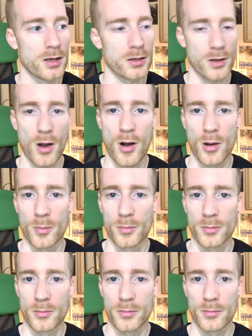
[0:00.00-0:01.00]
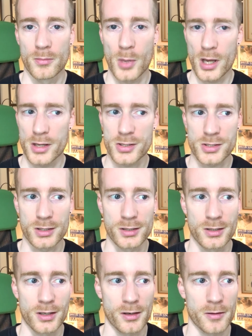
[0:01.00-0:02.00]
calm person,
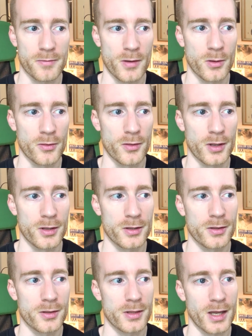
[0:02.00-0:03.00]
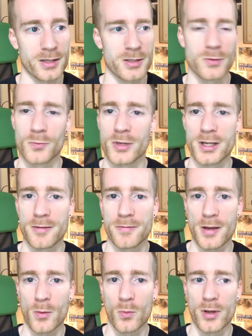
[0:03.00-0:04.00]
and I felt that that didn't really
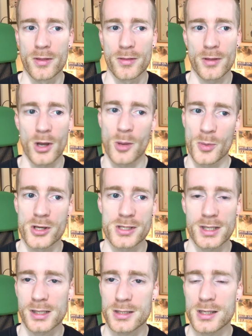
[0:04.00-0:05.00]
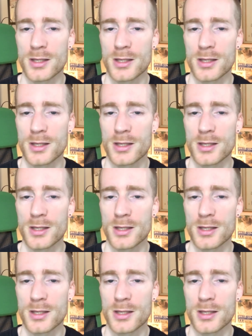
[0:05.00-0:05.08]
fit with her personality.